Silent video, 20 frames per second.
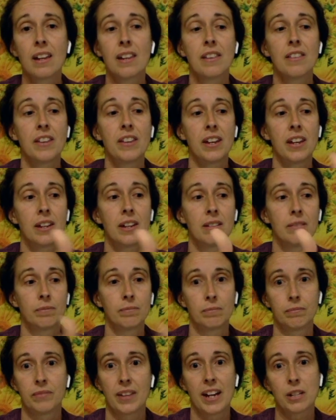then
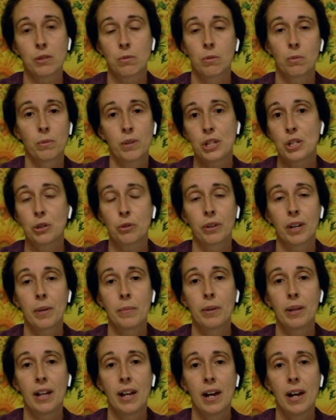that's what we
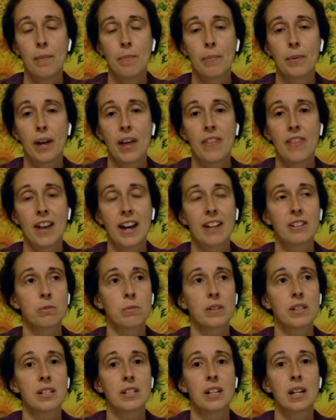scramble up, and that's
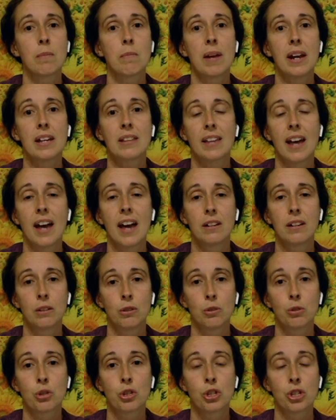what's going to make that
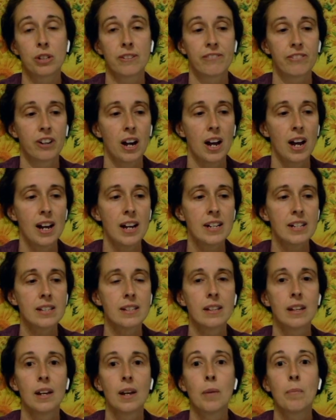nutrition for us.
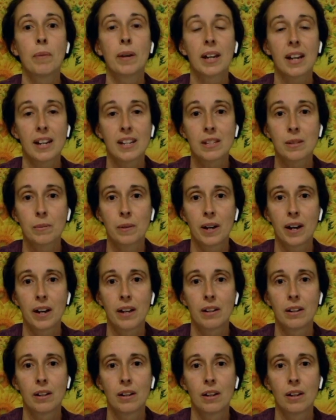But guess what?